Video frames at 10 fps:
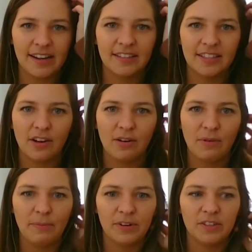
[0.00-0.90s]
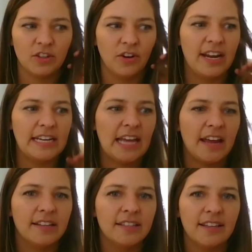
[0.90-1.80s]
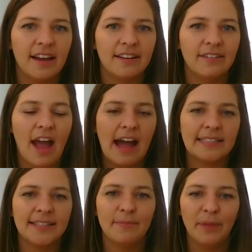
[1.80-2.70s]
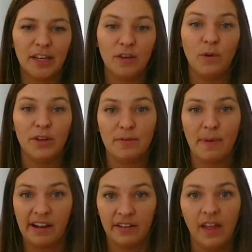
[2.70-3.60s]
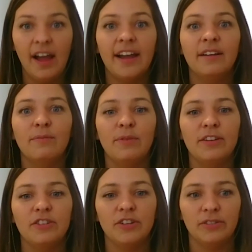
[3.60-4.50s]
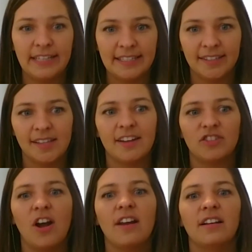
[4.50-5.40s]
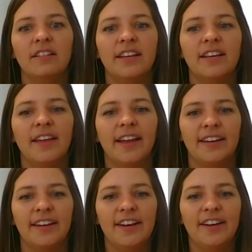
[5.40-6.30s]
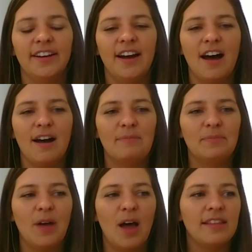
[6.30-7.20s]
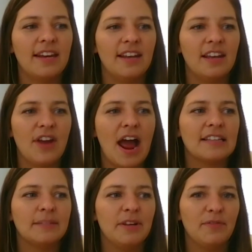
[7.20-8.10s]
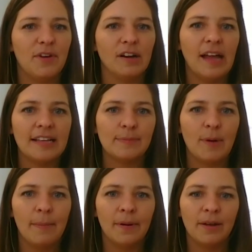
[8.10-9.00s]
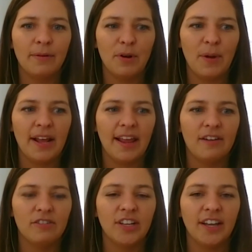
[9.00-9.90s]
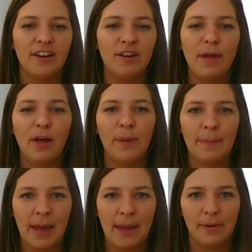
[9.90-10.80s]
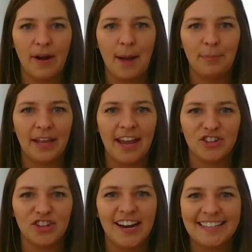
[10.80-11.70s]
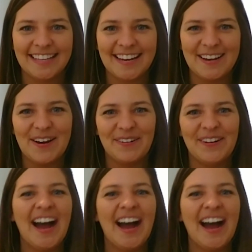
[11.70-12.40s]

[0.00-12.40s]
And so when we're screening tenants, I ask them like, will you pay online? Will you do your leases electronically? Like, a lady even asked me for our last property when we were renting it out. She's like, can you mail me a paper application? And I said, no.